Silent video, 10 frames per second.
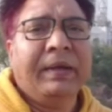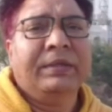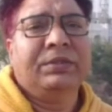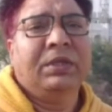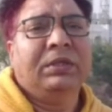
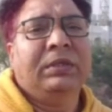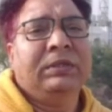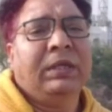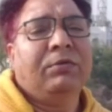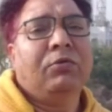So th
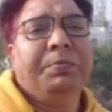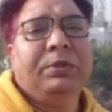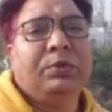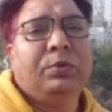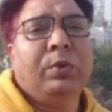there could be
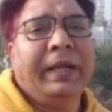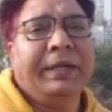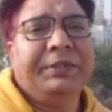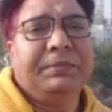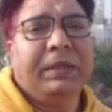two
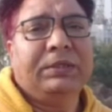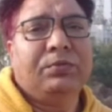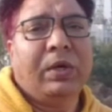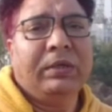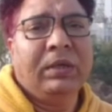arrangements,
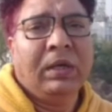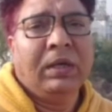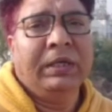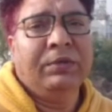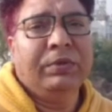one
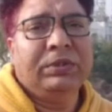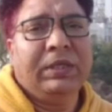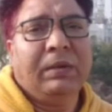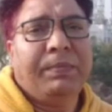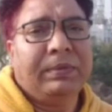in which they
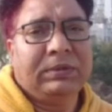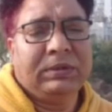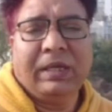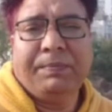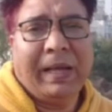are, they
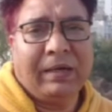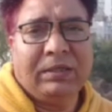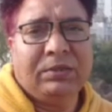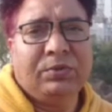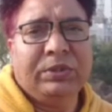are parallel
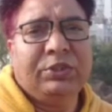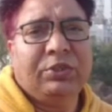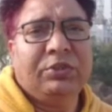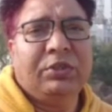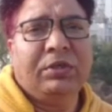to each
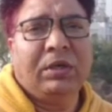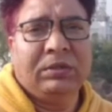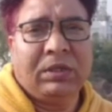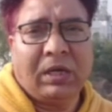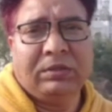other,
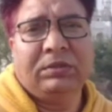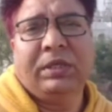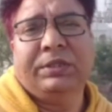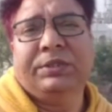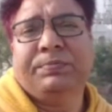the other that
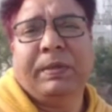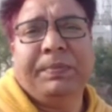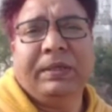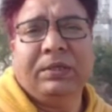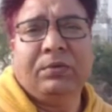is
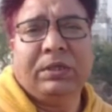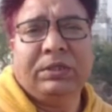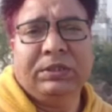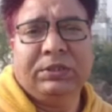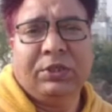perpendicular to
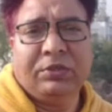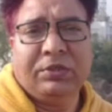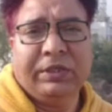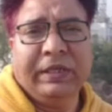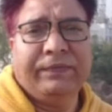each other.
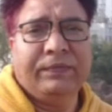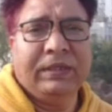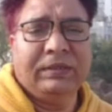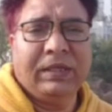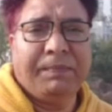If they,
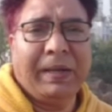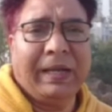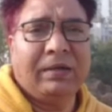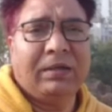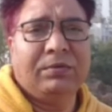they are
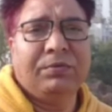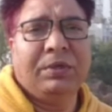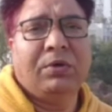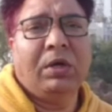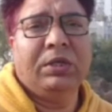parallel, we will
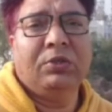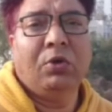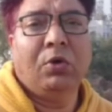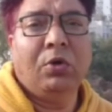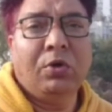call it
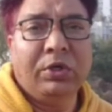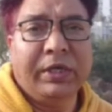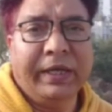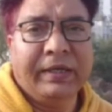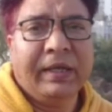lolongate.